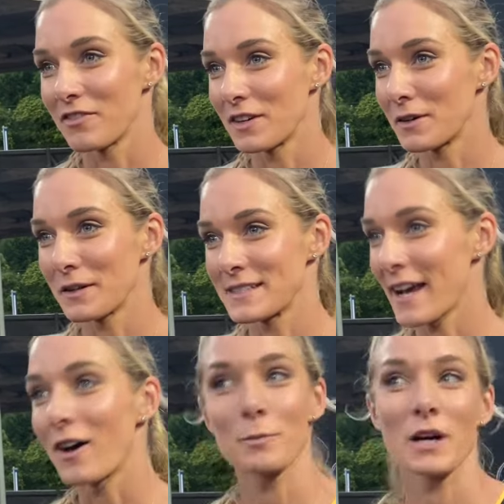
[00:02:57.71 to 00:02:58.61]
You know, you can take
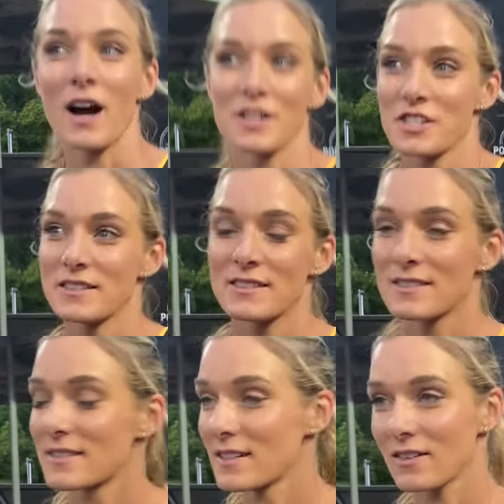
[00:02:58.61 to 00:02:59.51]
all the precautions and
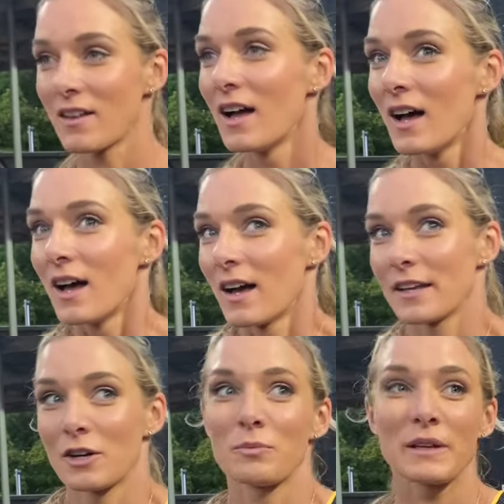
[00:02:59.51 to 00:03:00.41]
still, you
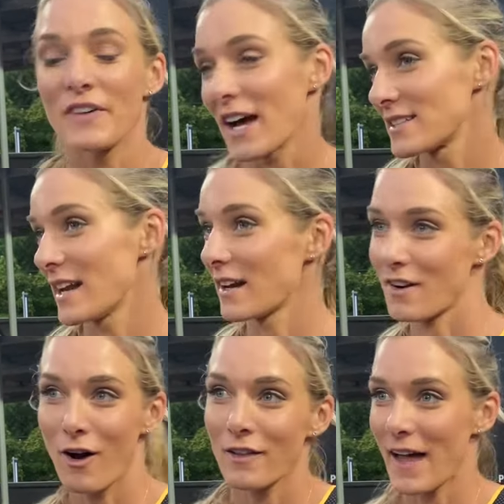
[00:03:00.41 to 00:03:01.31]
know, be vaccinated and
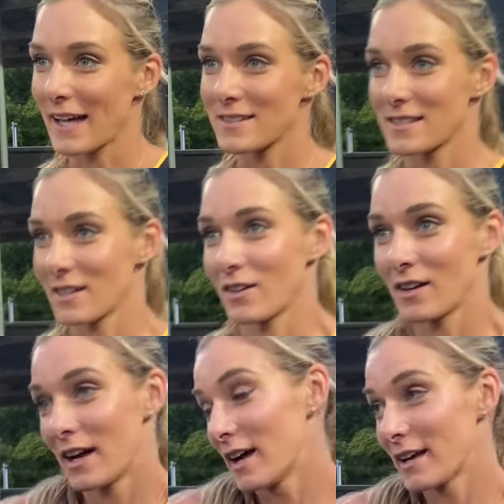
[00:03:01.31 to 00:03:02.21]
all of that and
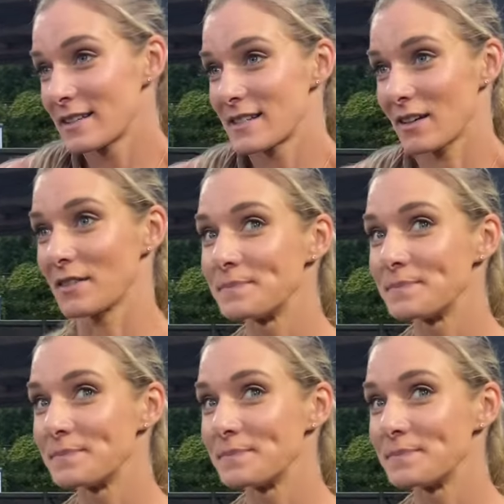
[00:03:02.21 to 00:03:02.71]
still